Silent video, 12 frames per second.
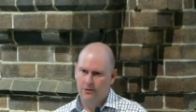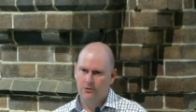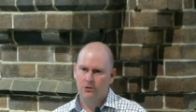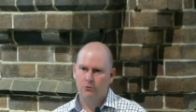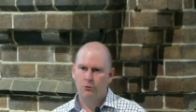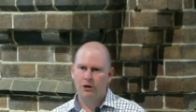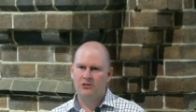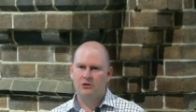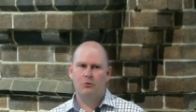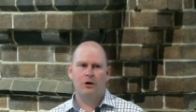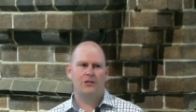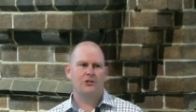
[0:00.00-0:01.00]
The
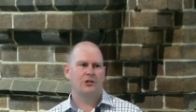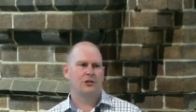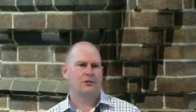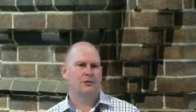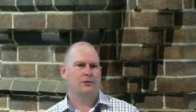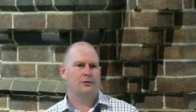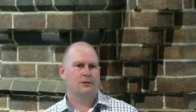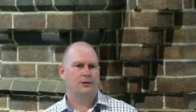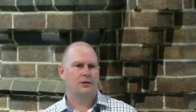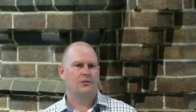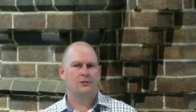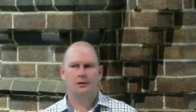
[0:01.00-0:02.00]
resurrection
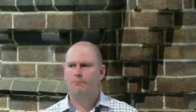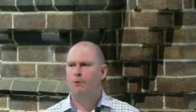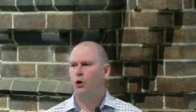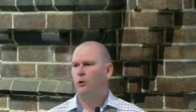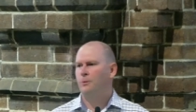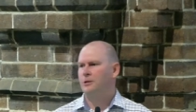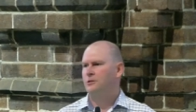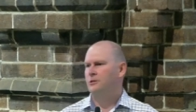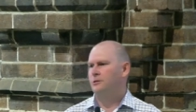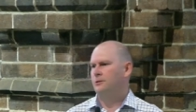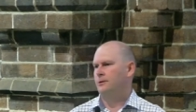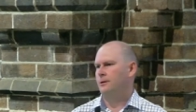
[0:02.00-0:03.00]
is the moment
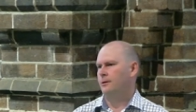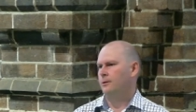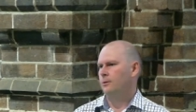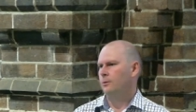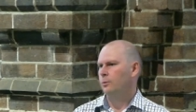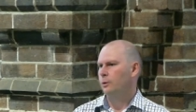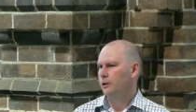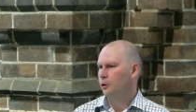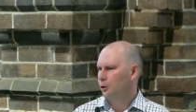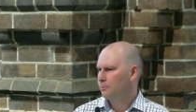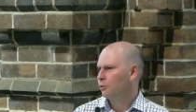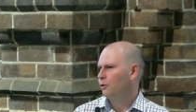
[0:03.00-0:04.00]
where
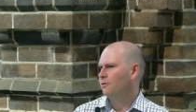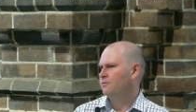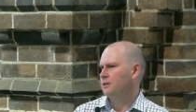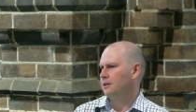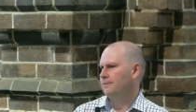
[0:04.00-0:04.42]
God proves it